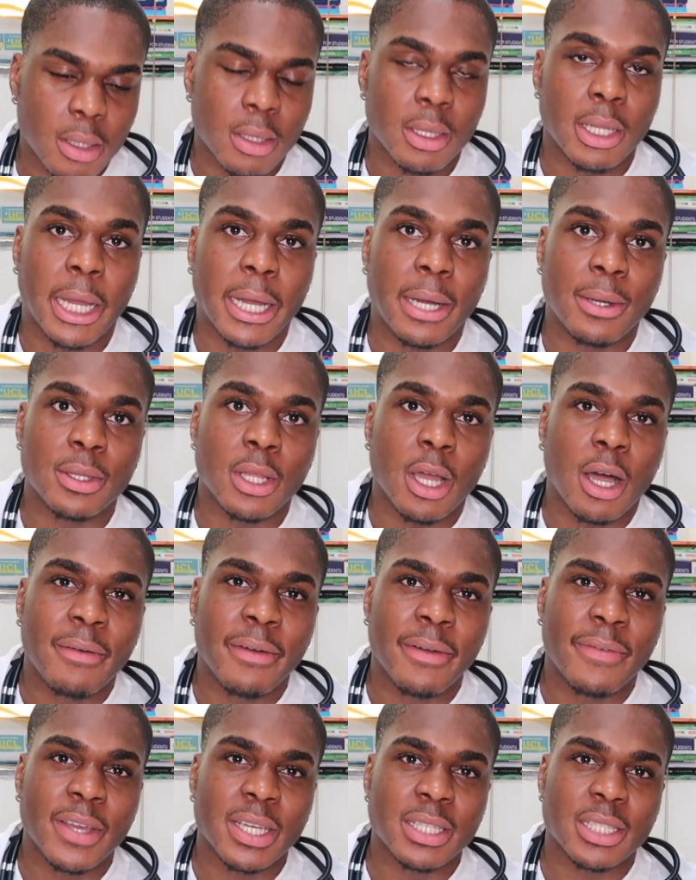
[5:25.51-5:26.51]
Now, the
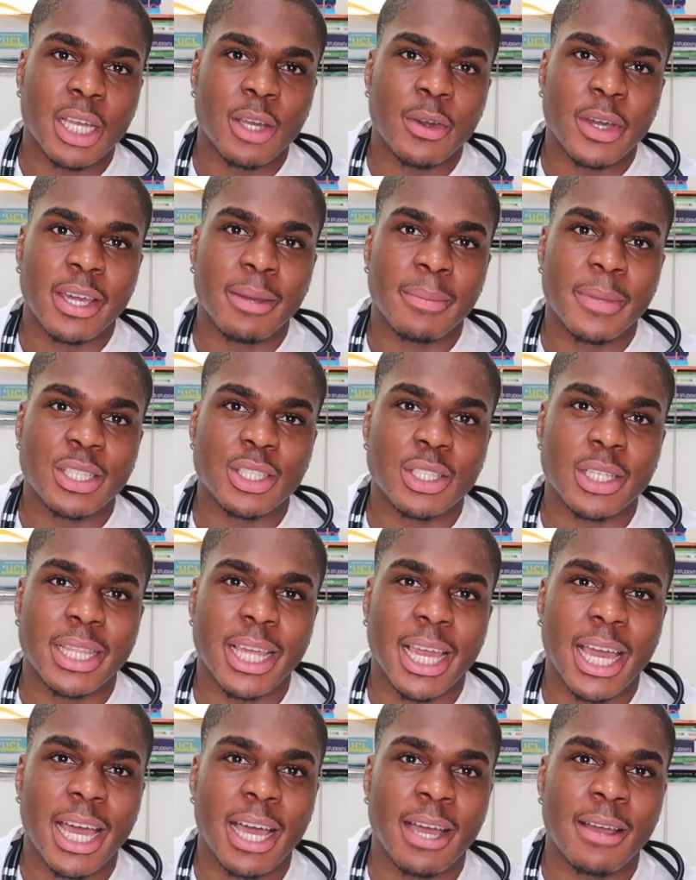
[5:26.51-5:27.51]
other things I recommend you to
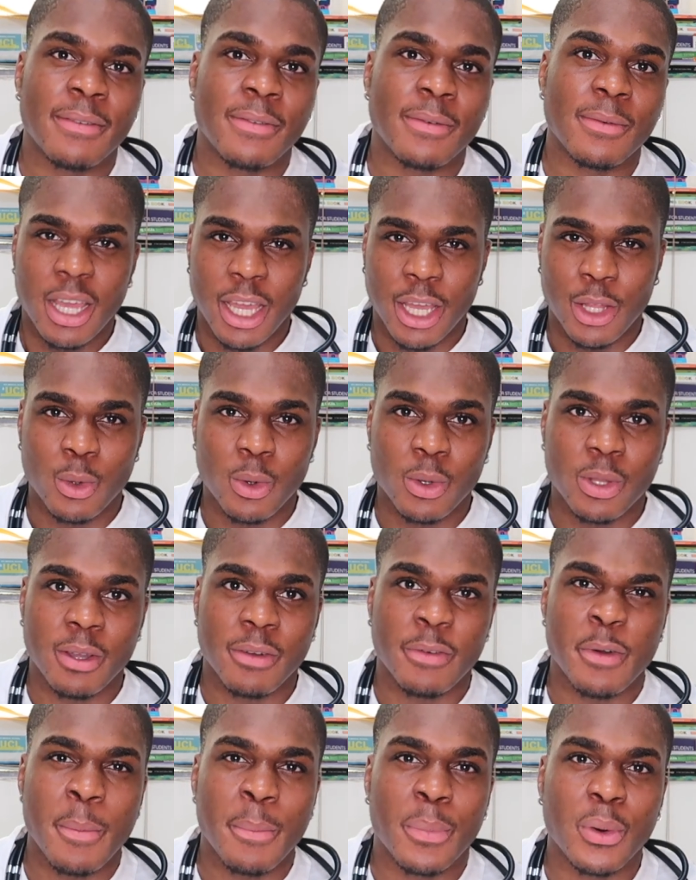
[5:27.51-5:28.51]
have in order
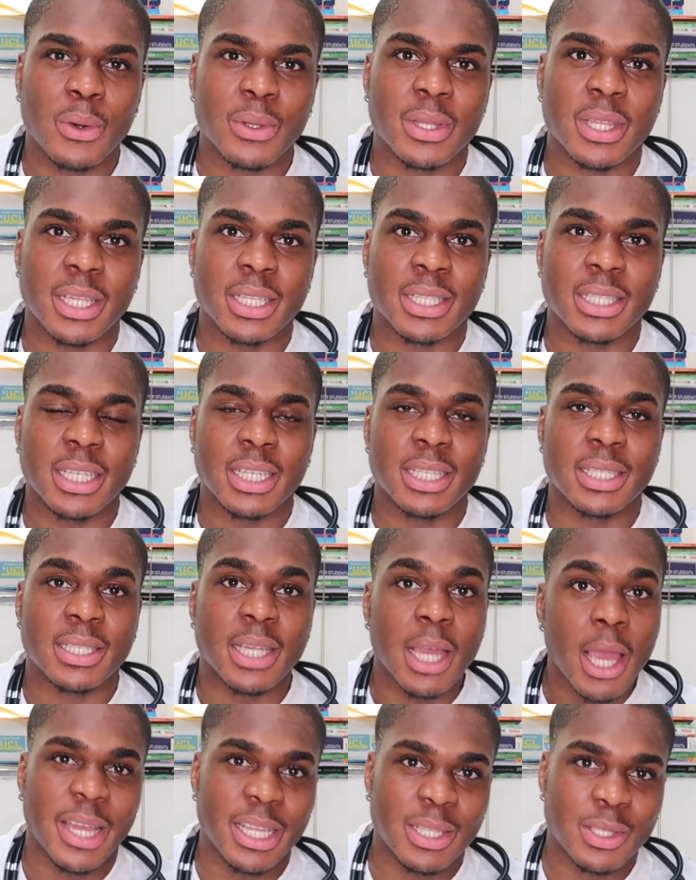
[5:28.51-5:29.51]
of importance is
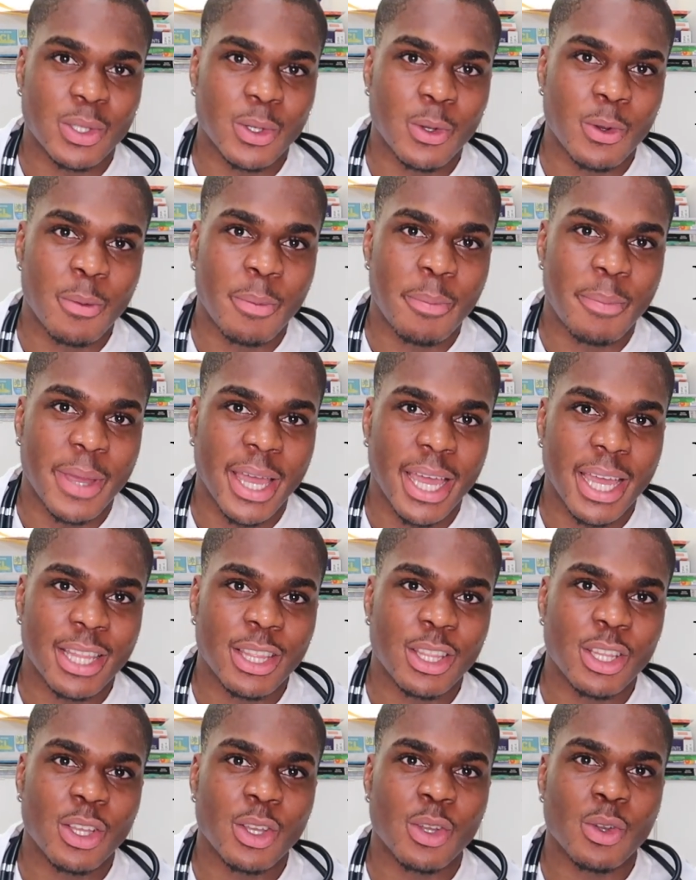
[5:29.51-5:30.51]
pencil,
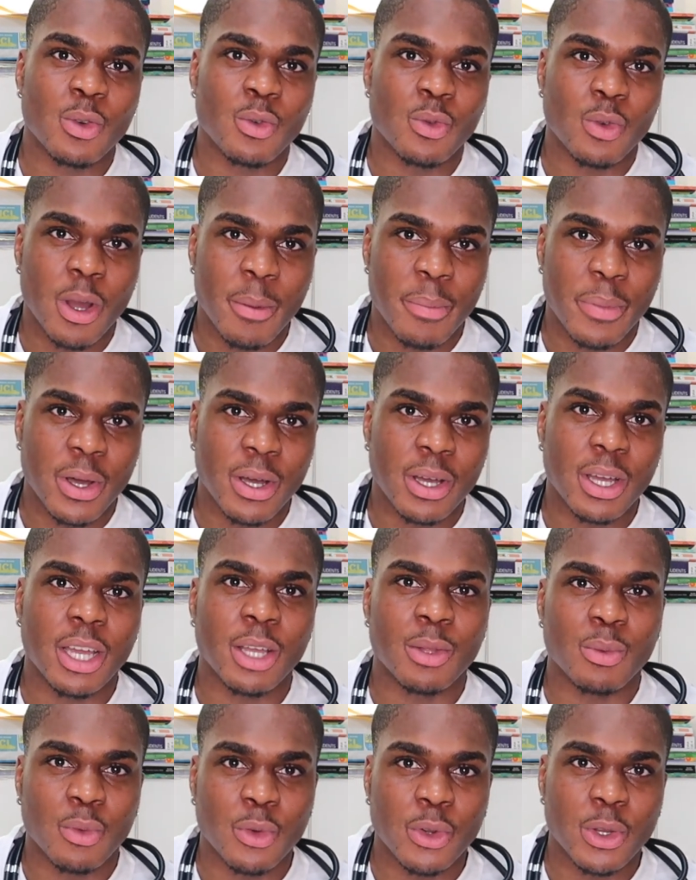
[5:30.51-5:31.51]
pen, rubber
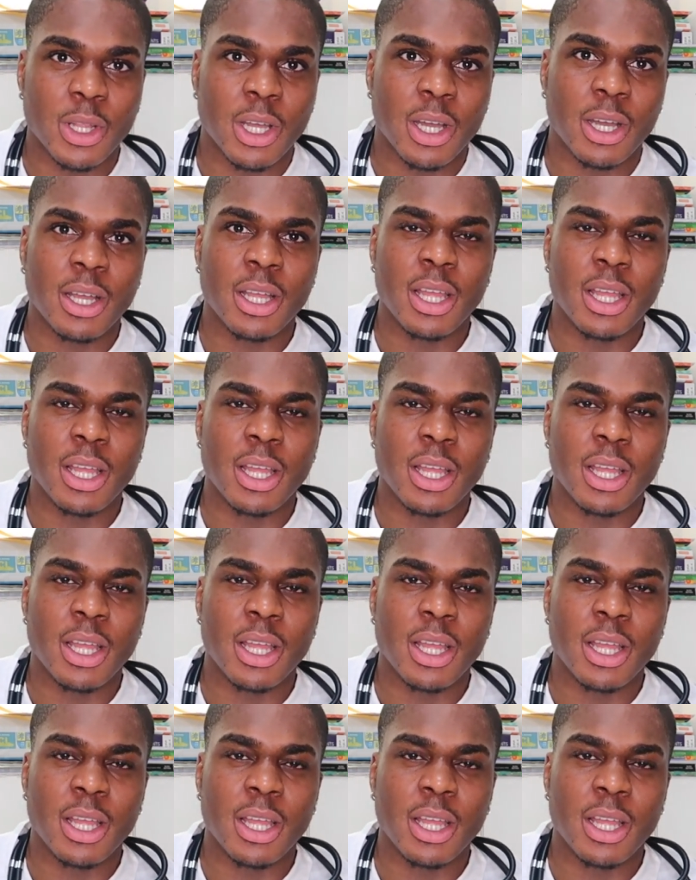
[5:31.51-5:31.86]
and ruler.